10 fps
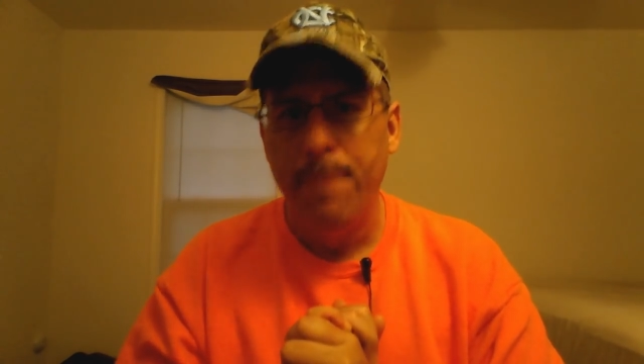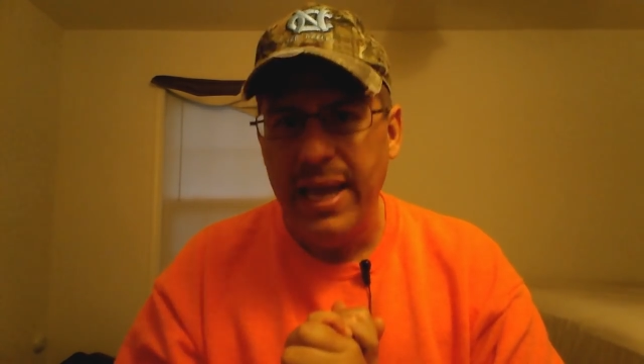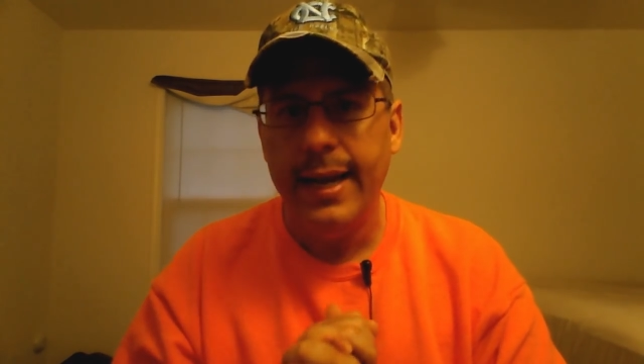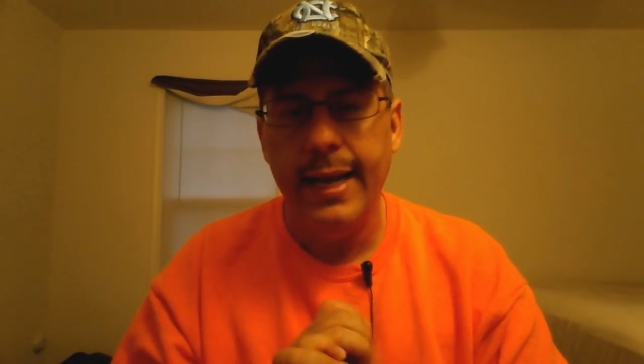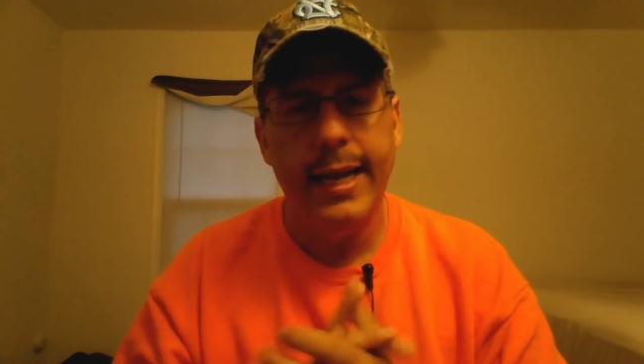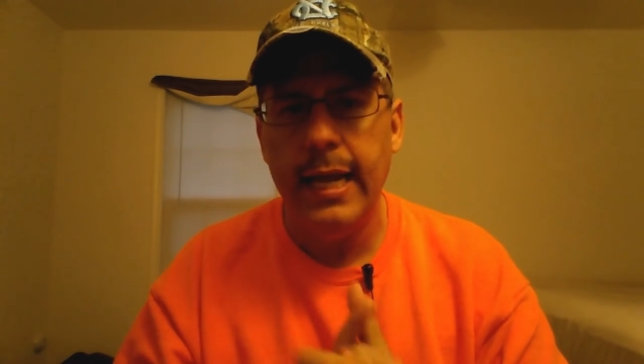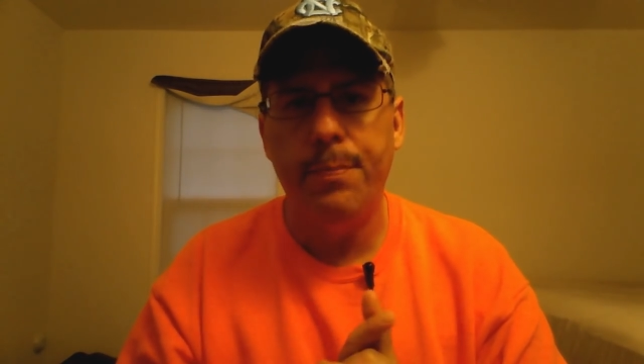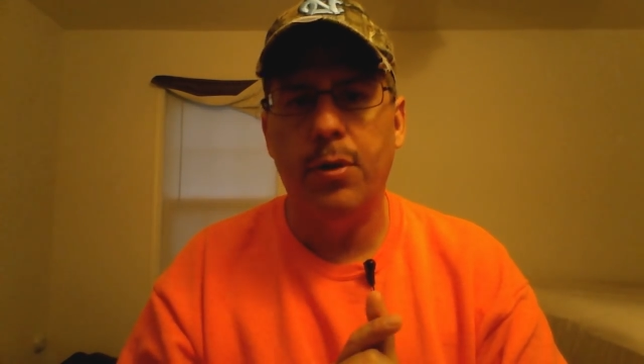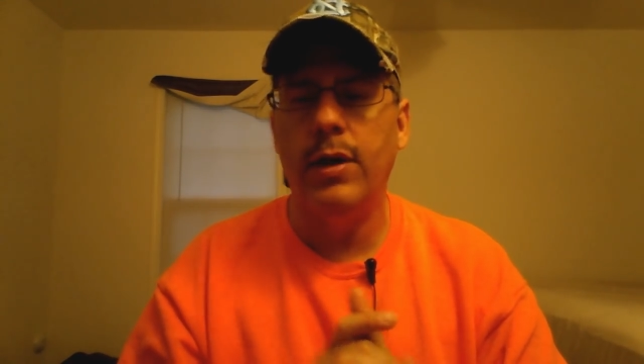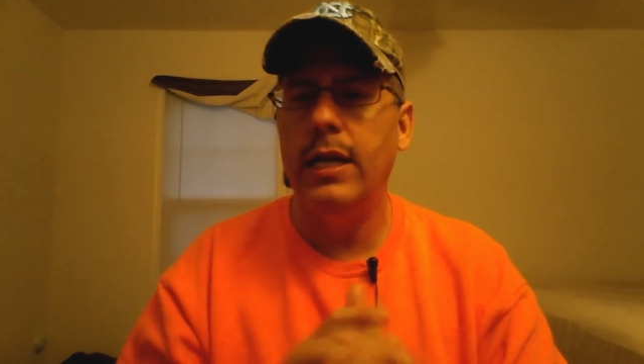bigot and a
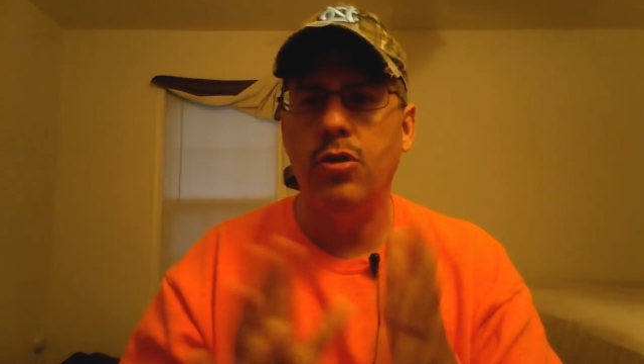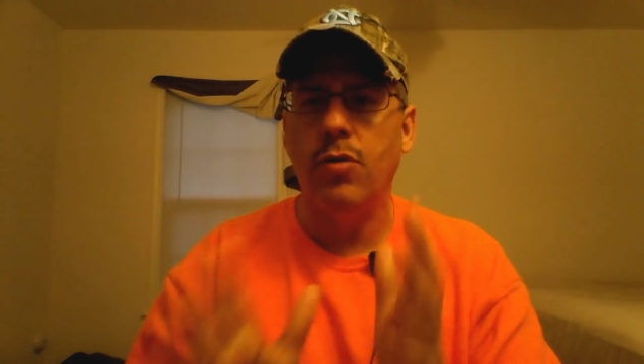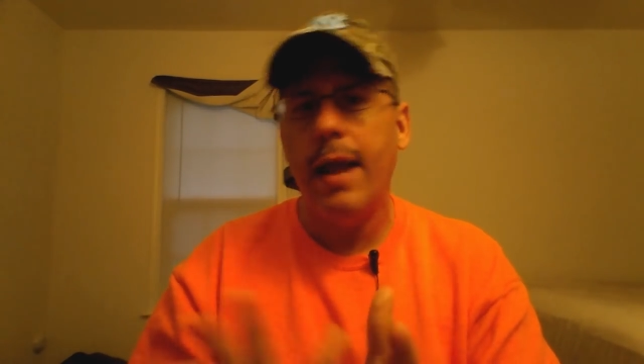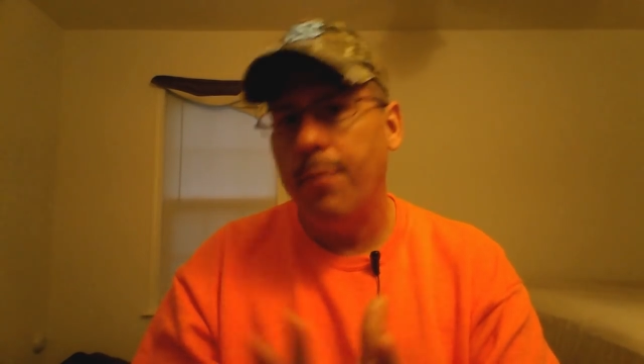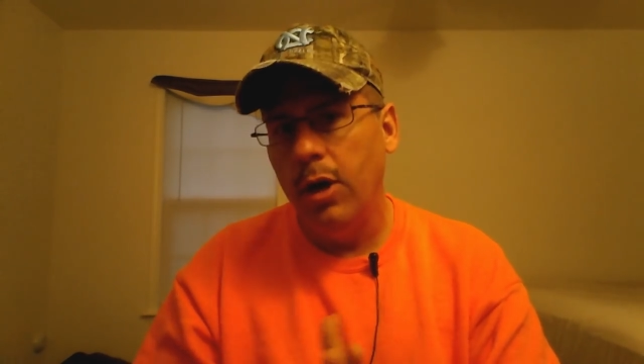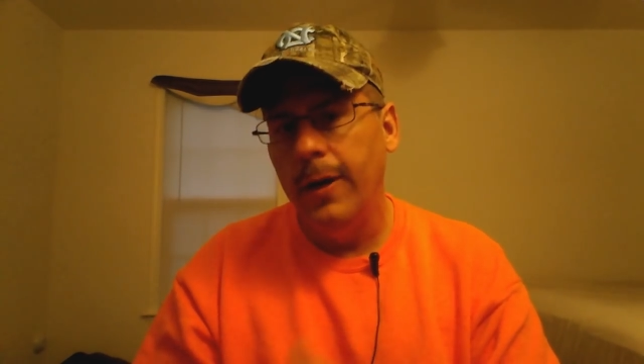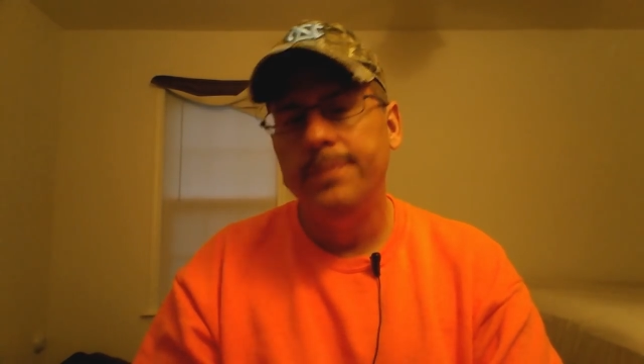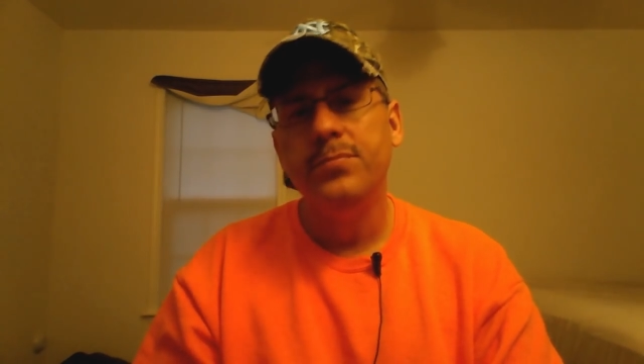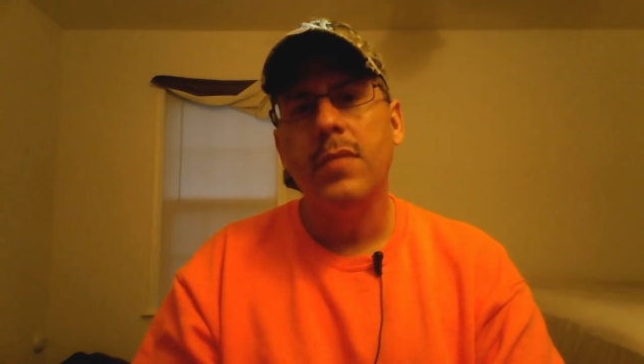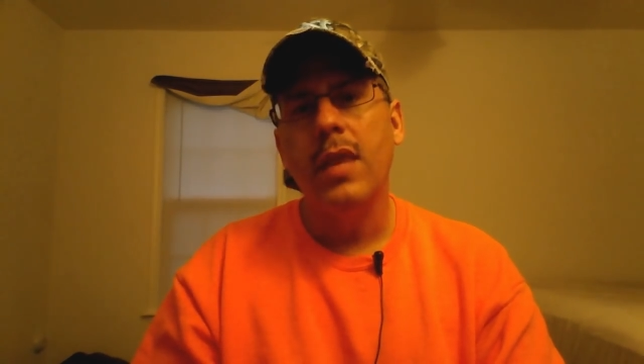hypocrite in your
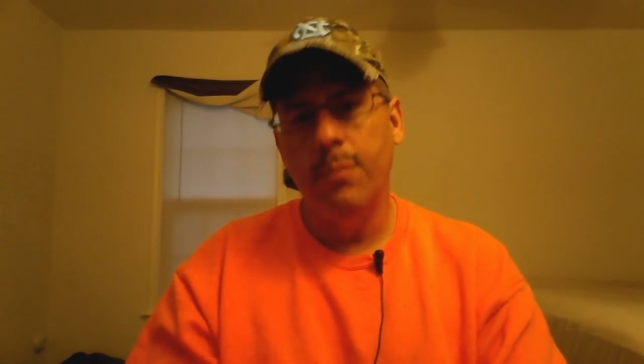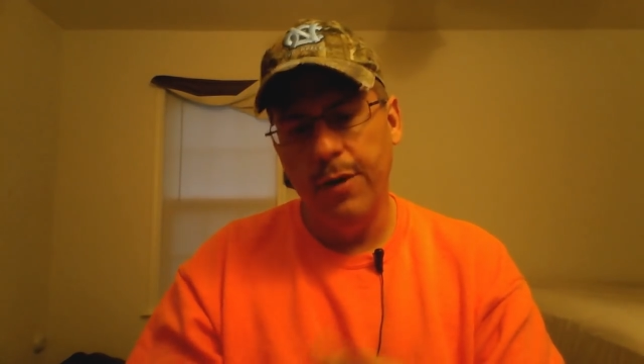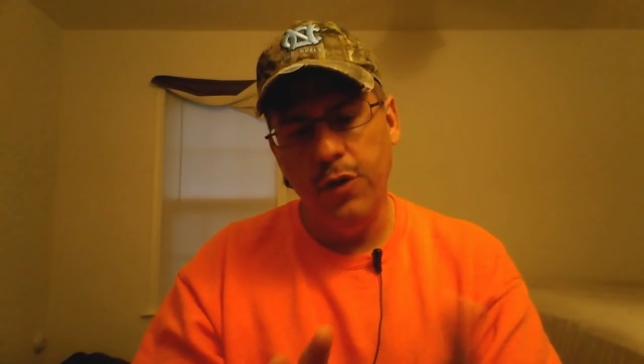neighborhood. But if